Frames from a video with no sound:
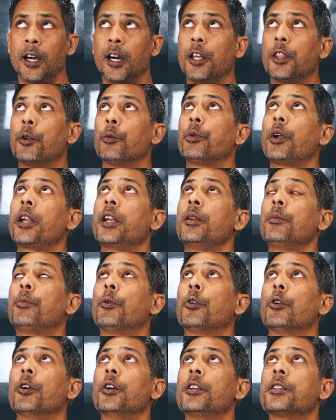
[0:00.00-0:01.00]
The running
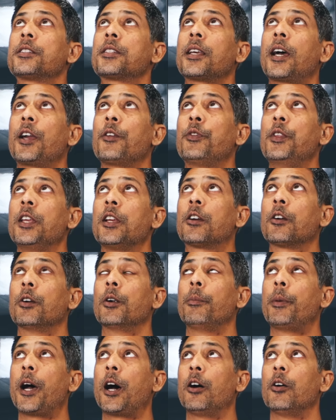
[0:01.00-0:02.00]
boards, I think, are
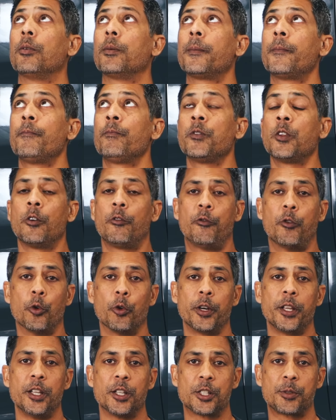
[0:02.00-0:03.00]
about
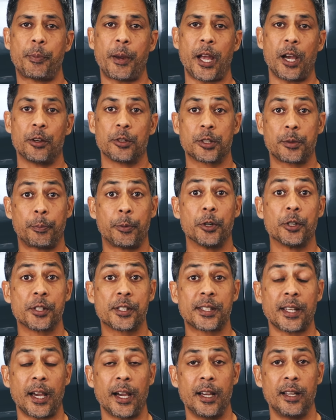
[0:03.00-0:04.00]
40-ish pounds per
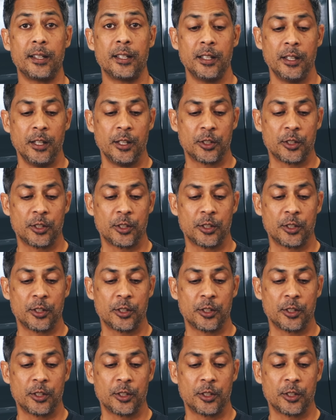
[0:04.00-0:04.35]
side.